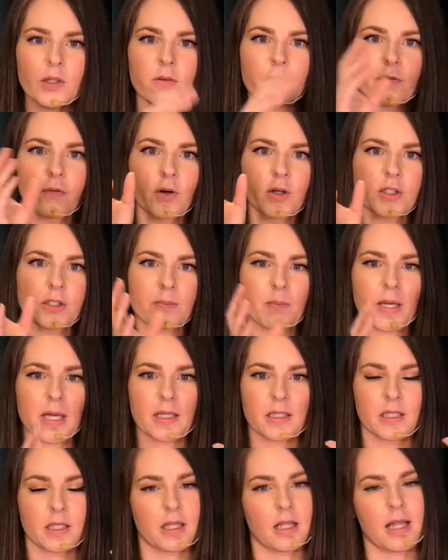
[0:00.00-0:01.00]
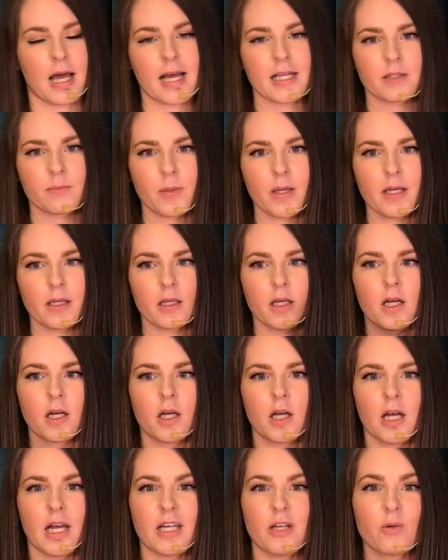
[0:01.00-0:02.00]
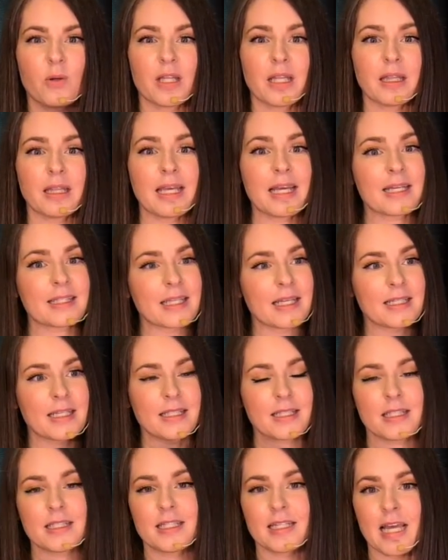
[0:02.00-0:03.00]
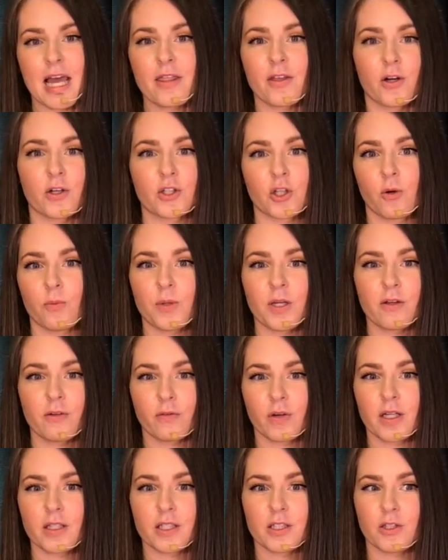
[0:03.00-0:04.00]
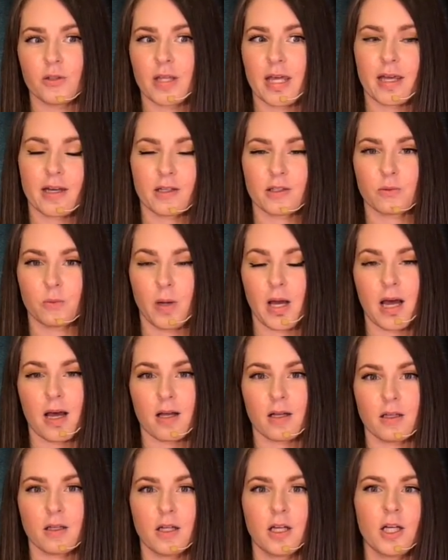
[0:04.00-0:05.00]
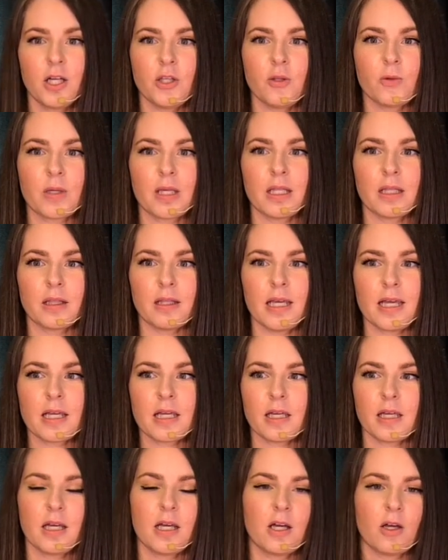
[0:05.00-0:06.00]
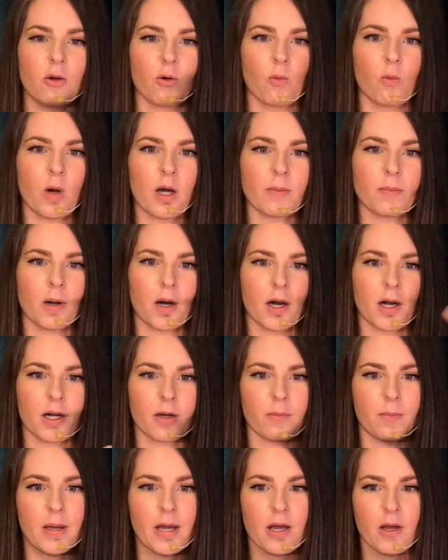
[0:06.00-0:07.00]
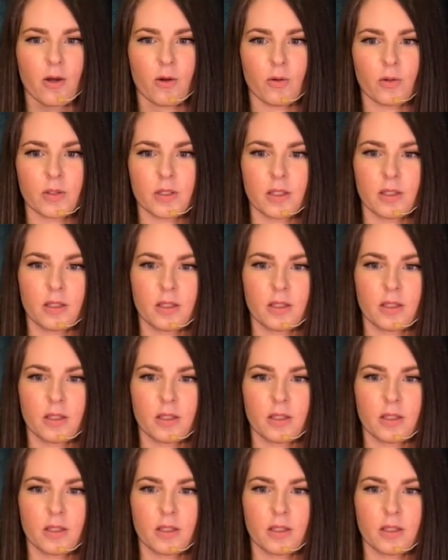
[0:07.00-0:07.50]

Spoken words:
first bit to the last bit, and you can link sentences together. Don't be afraid to do that as well. You can link one part about